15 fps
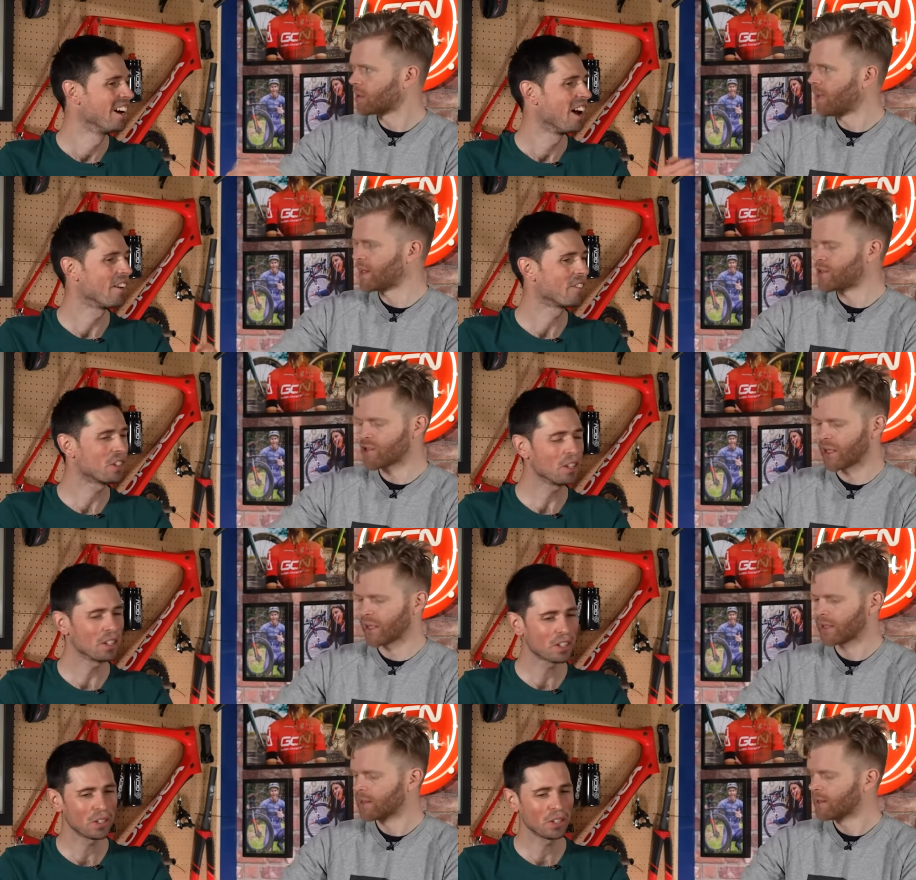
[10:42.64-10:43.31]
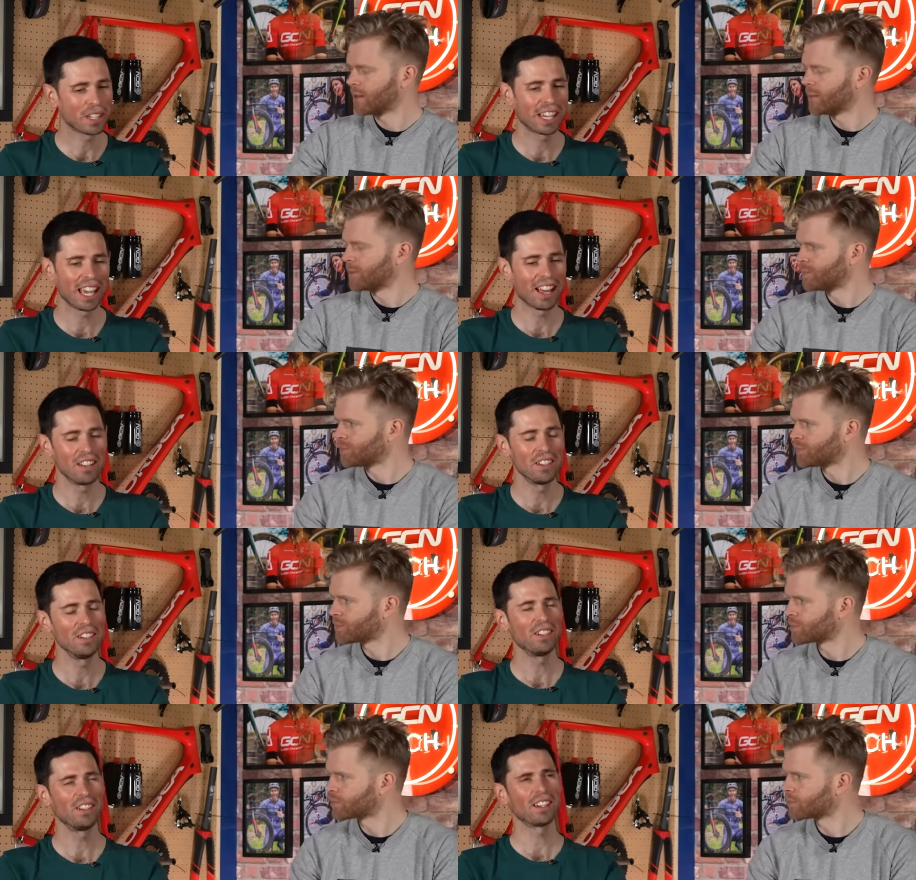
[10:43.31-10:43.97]
Speaker 1: The metric. I've got a sort of,
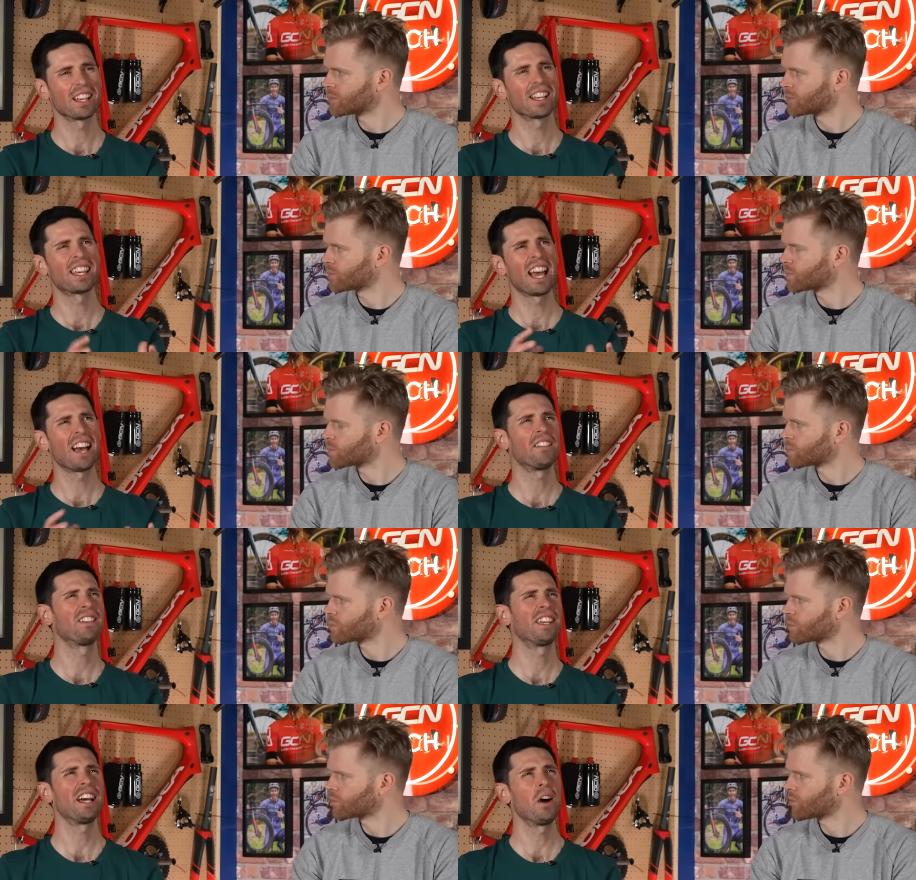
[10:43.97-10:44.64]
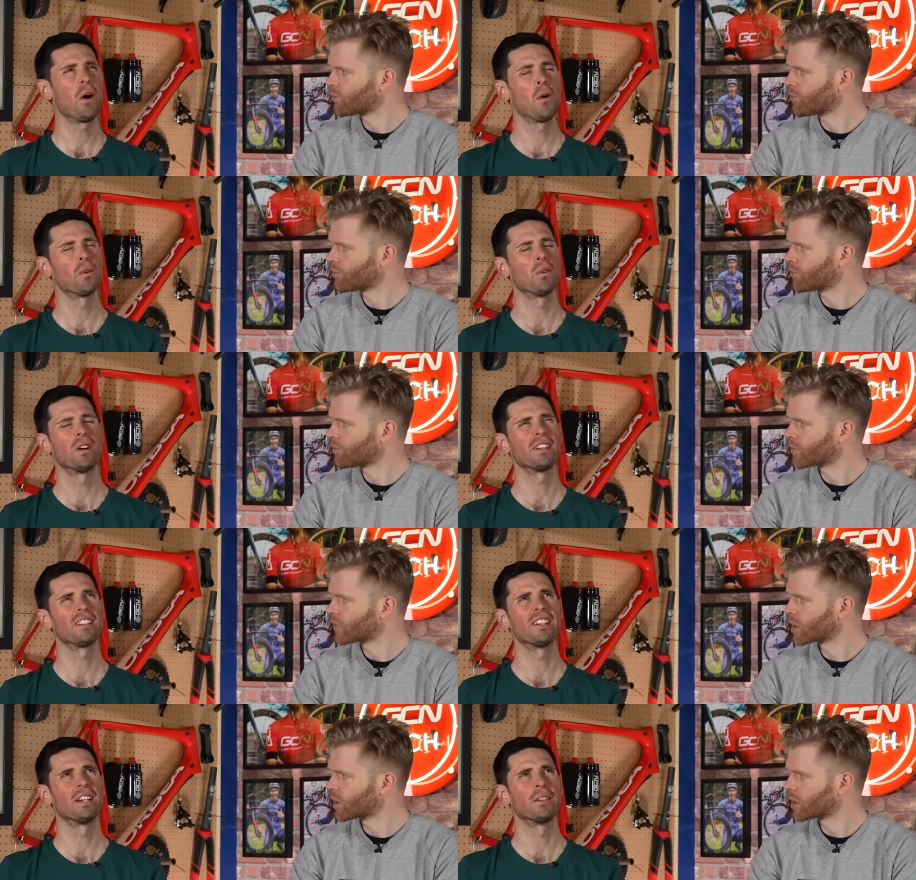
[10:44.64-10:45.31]
not like a caveat, or I
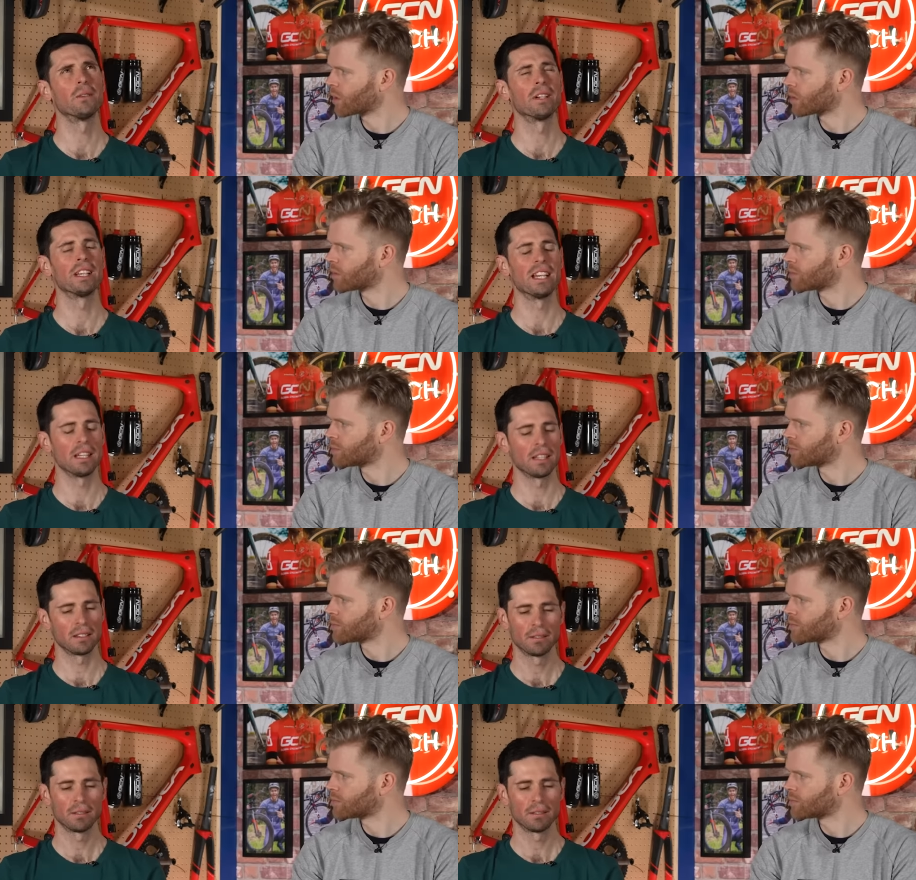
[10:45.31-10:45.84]
don't know what it is.